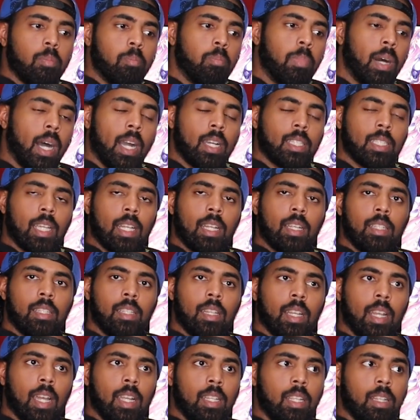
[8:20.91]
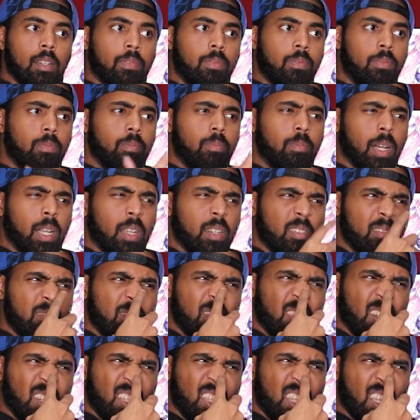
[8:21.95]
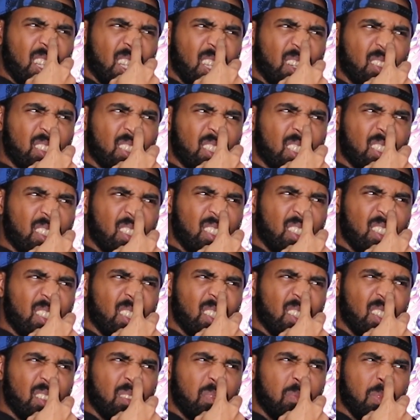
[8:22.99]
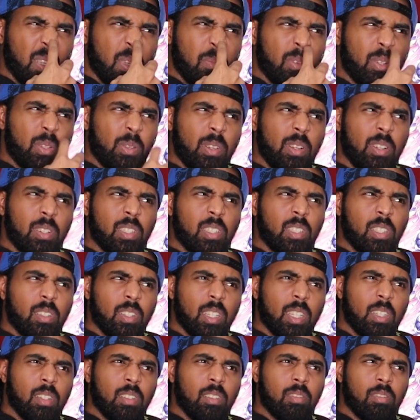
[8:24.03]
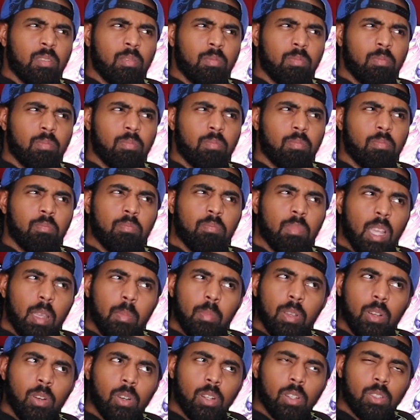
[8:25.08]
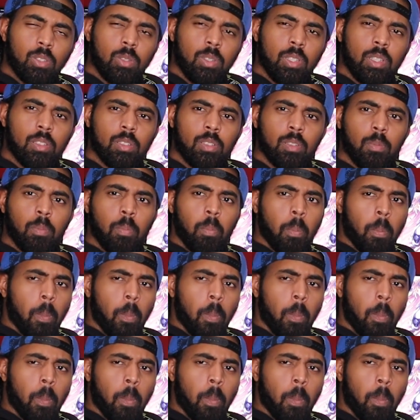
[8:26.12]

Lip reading: box that I did about, I think that was maybe 2 years ago now? Maybe going on 2 years?